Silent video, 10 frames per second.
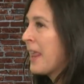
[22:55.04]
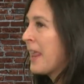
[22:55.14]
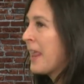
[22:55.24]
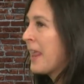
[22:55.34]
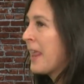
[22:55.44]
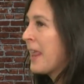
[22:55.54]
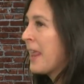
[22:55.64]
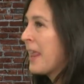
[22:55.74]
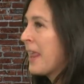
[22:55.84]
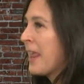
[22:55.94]

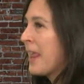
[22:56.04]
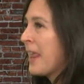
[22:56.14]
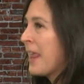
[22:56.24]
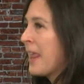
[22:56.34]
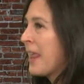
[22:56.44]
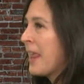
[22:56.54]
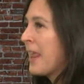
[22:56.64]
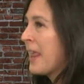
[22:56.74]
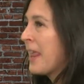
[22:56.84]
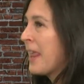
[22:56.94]

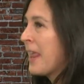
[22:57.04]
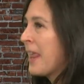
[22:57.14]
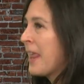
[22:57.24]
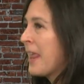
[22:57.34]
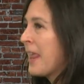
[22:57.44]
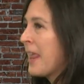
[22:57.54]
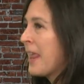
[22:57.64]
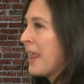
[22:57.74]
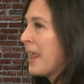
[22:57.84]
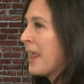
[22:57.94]

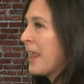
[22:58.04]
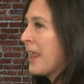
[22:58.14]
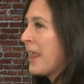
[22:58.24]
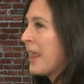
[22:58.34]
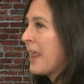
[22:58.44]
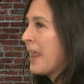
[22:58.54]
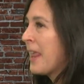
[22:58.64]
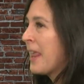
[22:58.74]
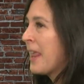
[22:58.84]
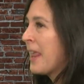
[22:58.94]

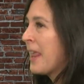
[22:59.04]
The person shown says nothing.